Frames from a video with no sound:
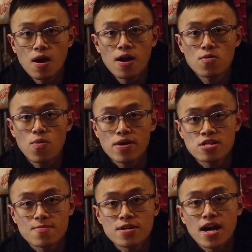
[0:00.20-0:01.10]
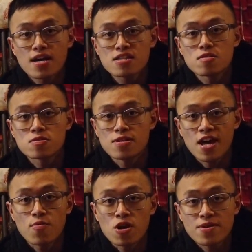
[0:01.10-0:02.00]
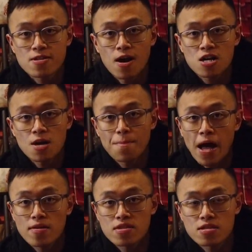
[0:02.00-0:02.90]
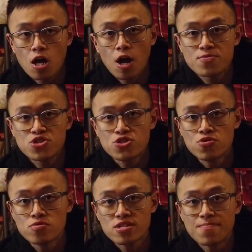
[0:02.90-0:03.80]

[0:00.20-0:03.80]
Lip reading: Alright, what is up you guys? So today we're going to be talking about the top shoes,